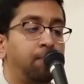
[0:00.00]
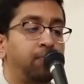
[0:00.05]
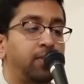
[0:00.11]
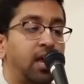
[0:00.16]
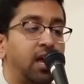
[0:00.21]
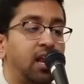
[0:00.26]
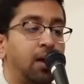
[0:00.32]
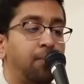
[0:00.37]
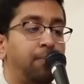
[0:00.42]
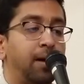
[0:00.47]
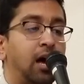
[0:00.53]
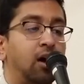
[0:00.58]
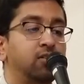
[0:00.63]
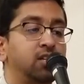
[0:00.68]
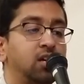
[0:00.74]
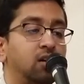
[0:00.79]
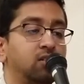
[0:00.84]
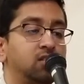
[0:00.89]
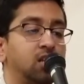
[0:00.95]
And I bow
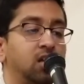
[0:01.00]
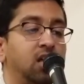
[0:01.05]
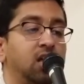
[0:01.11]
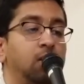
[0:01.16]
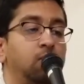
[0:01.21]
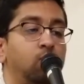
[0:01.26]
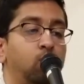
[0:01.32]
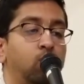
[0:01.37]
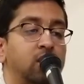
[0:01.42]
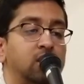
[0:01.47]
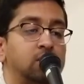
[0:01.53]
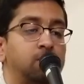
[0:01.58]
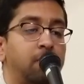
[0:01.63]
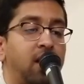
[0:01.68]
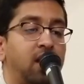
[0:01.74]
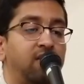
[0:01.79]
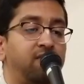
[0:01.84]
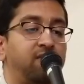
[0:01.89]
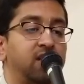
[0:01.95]
down to him who has
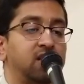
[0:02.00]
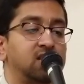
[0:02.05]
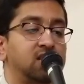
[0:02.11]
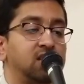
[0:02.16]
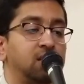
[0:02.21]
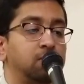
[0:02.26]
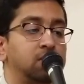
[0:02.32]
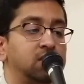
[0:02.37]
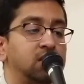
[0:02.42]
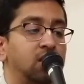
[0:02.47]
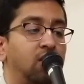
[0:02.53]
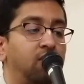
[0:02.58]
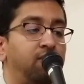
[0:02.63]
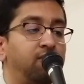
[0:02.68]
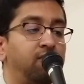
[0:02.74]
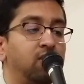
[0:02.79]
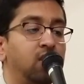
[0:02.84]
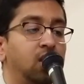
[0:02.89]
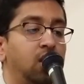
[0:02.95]
manifested
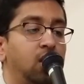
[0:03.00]
himself